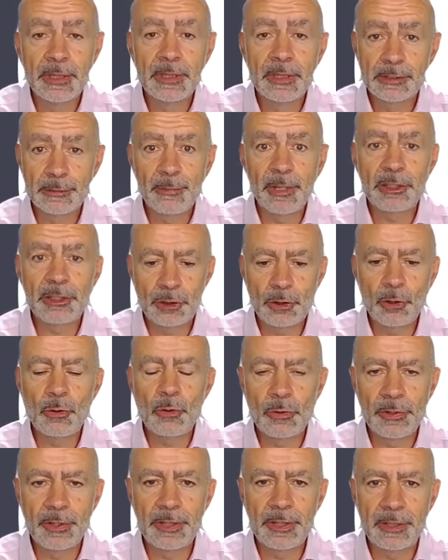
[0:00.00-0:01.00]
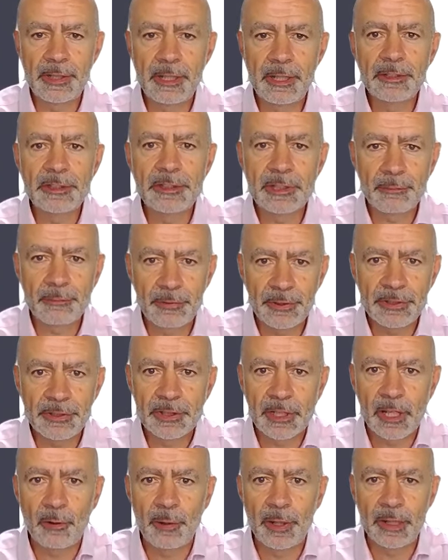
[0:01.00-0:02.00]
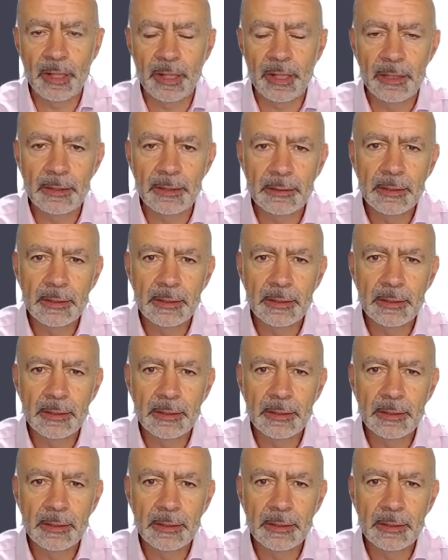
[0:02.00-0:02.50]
to make sure that there is something to go out there,